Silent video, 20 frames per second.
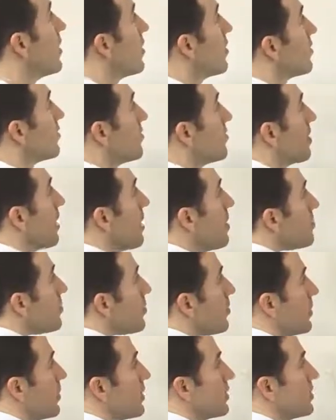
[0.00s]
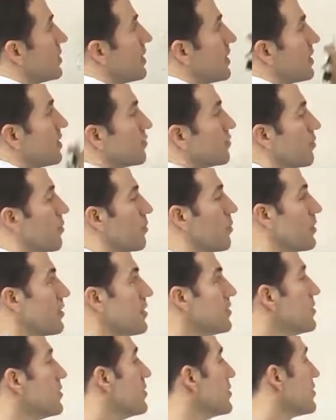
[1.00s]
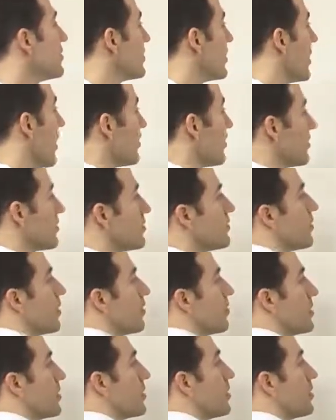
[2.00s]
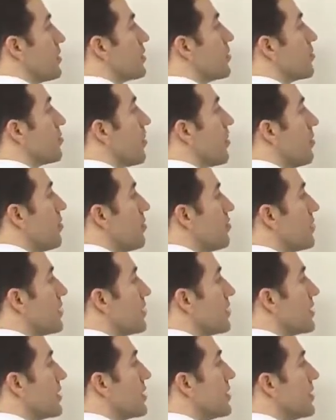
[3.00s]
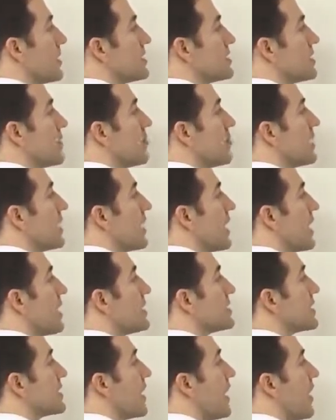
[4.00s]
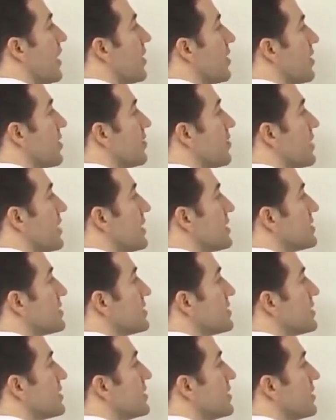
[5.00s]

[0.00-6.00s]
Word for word: From that point then, what we want to do is fill out this formula. The probability that somebody has an IRS